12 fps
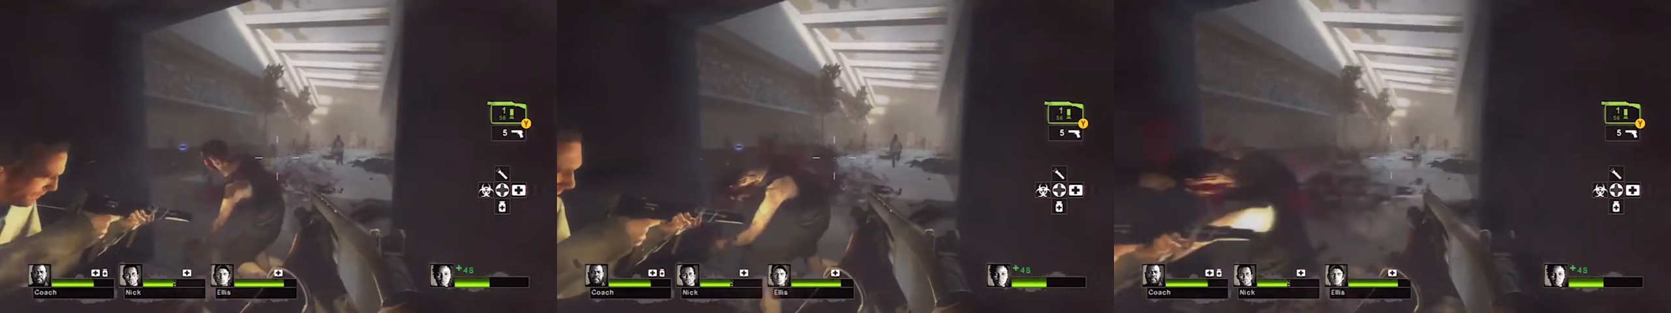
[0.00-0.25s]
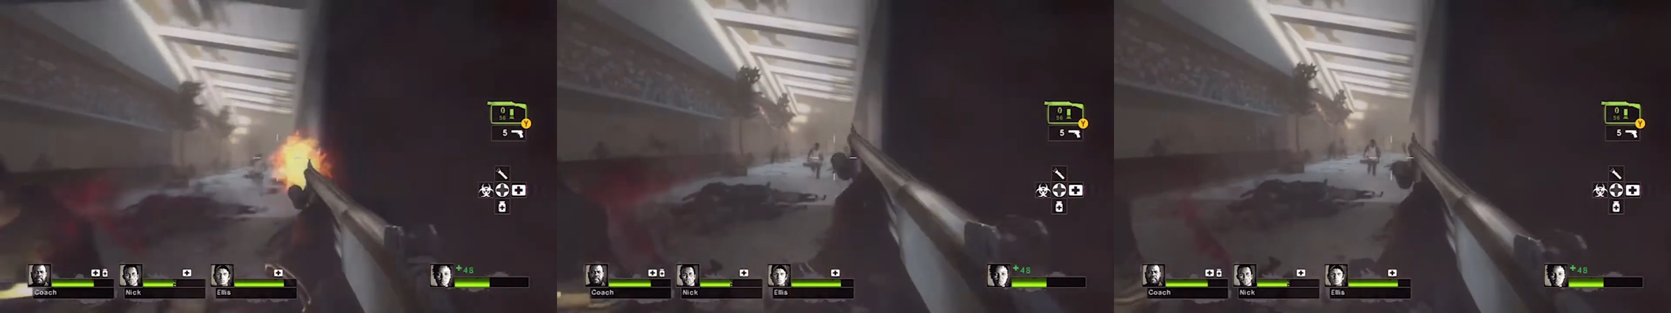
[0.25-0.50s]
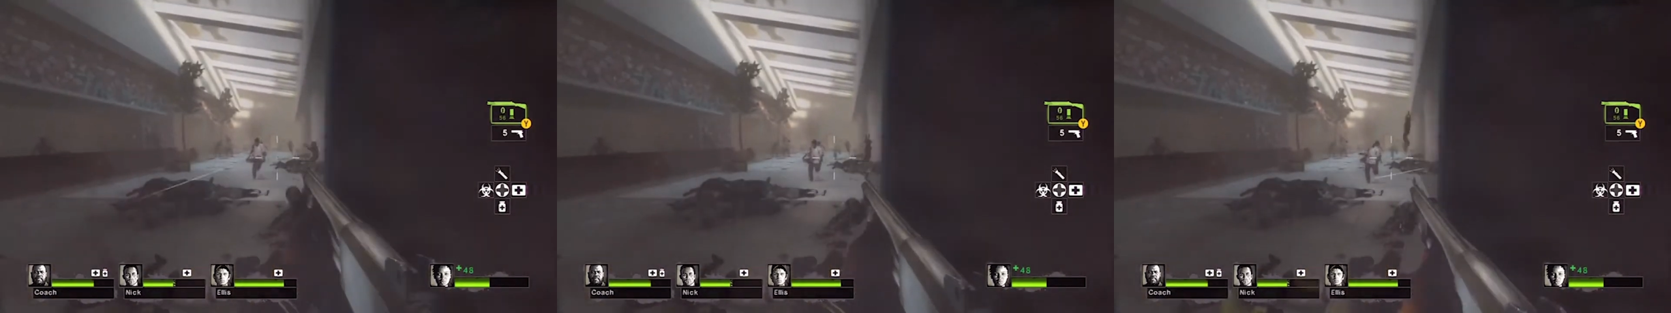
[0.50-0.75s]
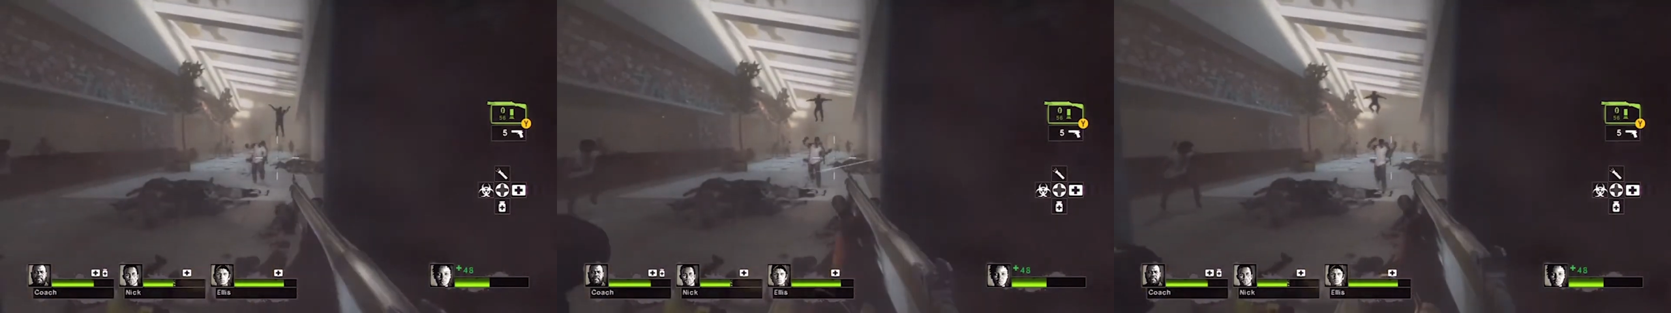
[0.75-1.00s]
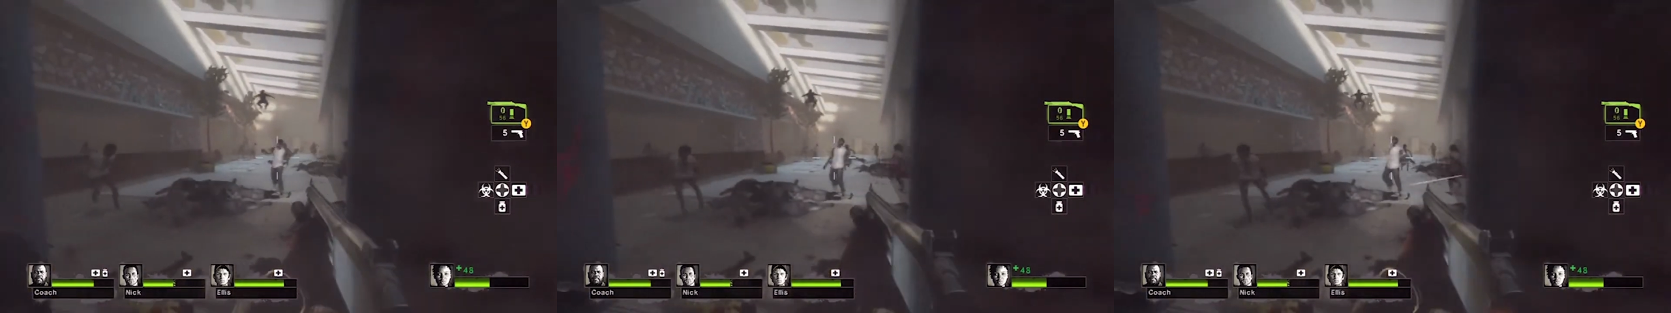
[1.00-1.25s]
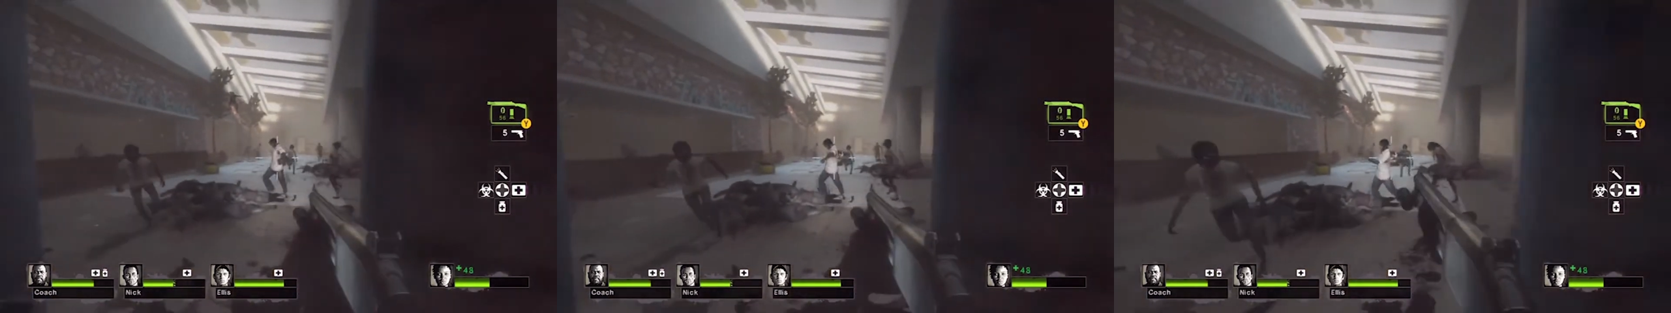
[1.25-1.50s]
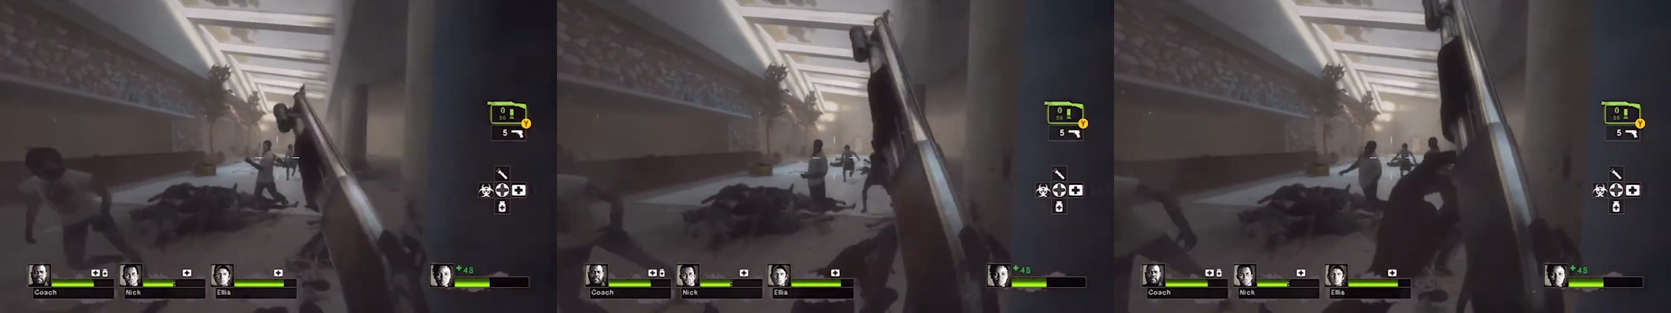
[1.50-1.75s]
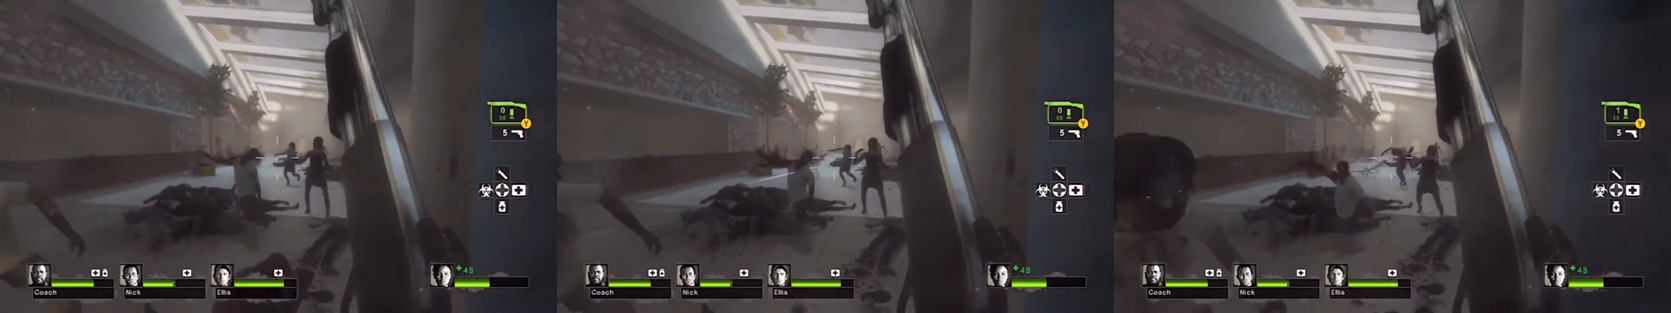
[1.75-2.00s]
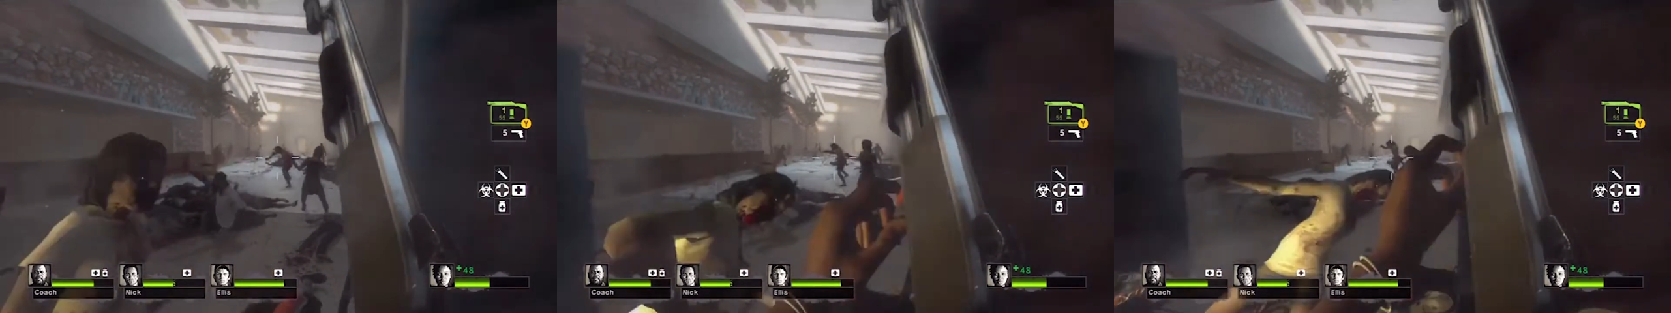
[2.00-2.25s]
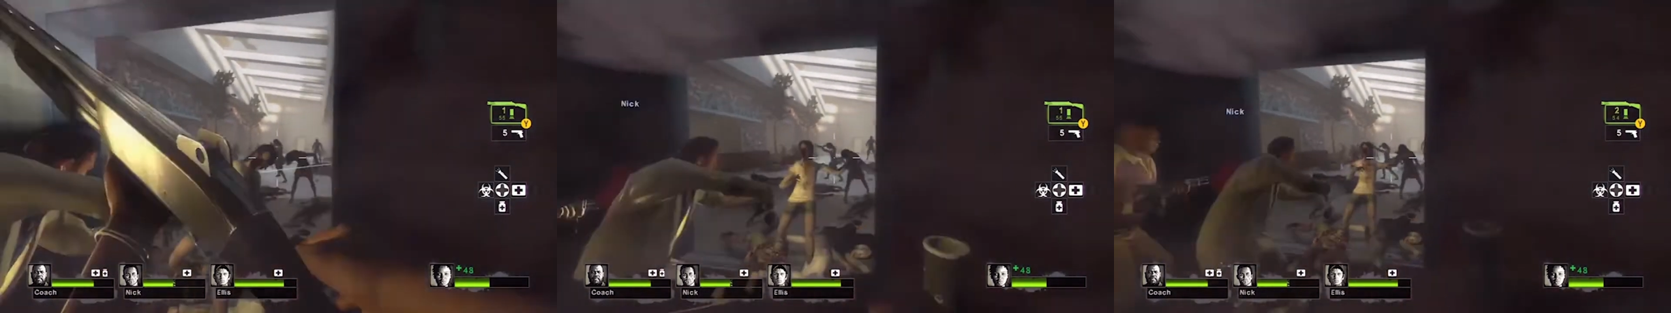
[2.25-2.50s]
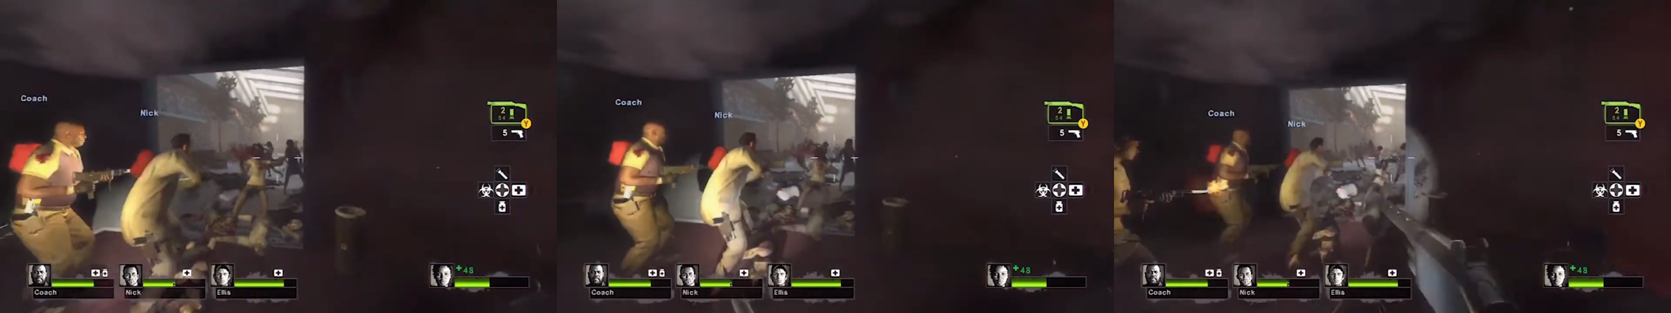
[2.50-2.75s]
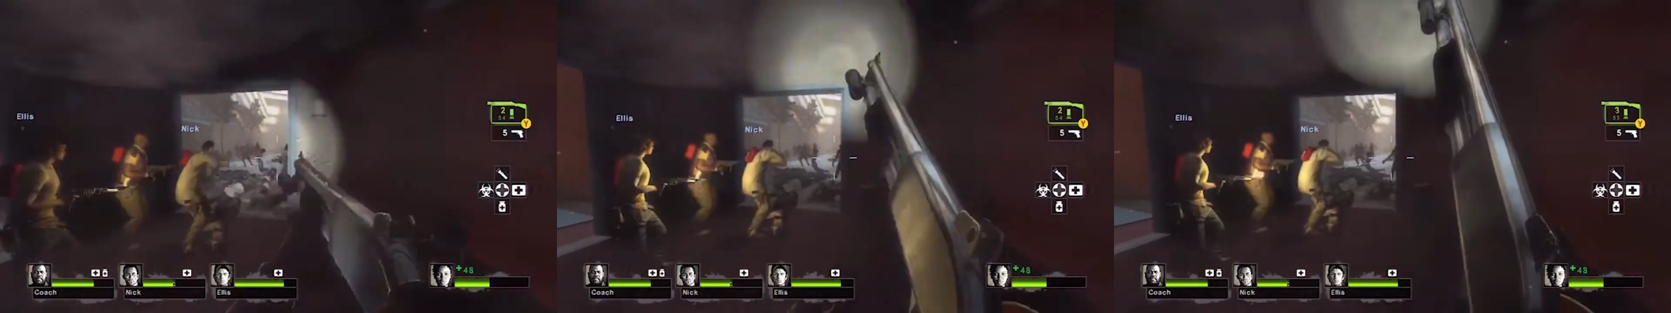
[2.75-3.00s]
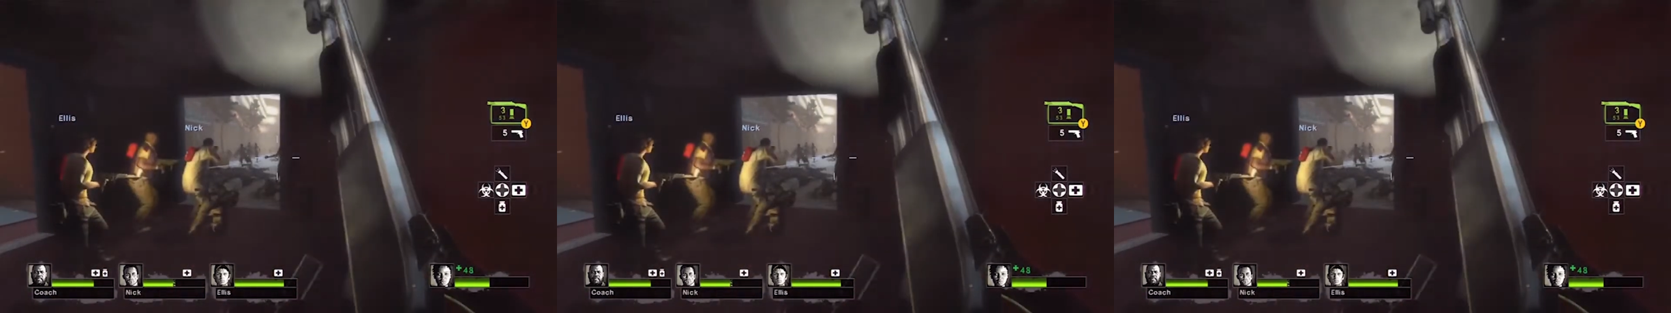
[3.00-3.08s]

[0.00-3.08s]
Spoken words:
[unreadable: no face in view]